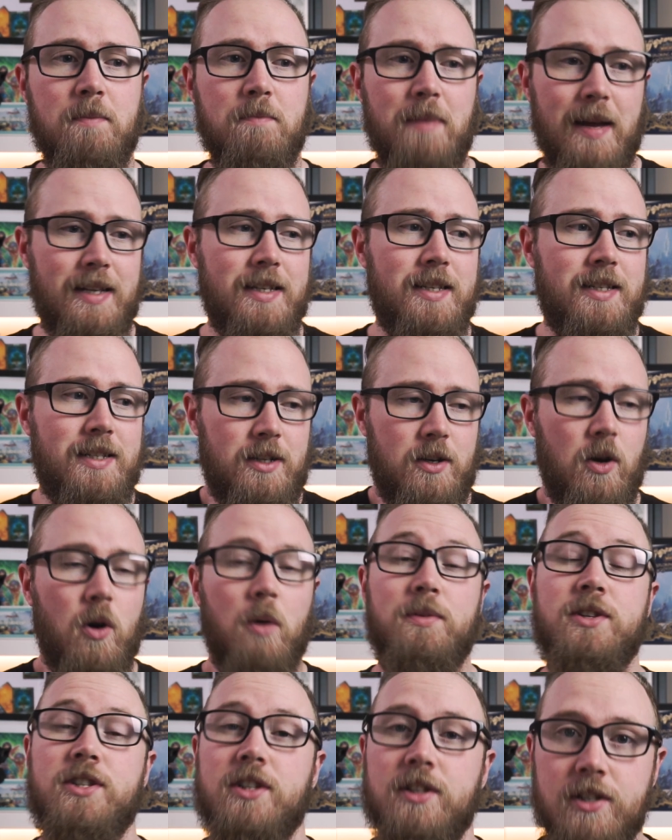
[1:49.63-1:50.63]
best
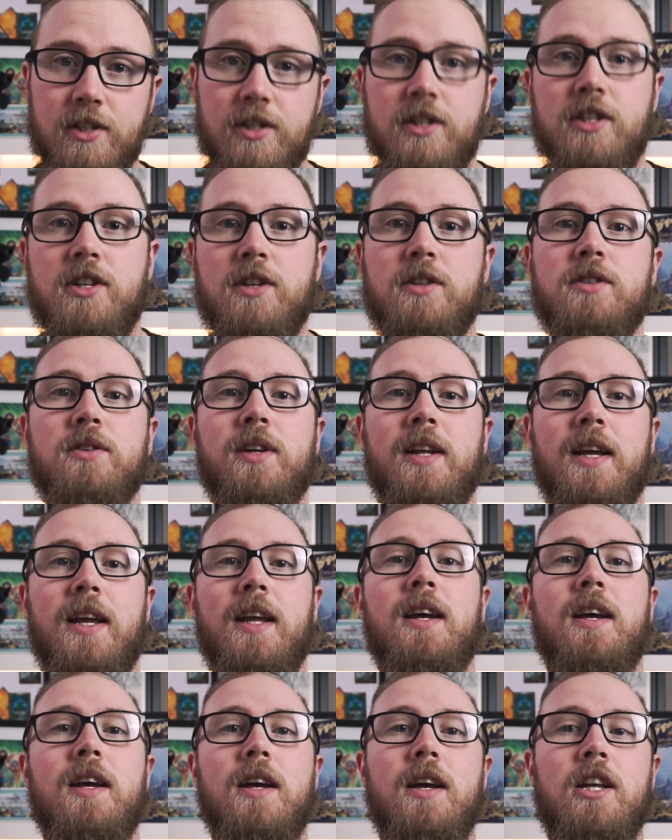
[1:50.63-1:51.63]
options to use on here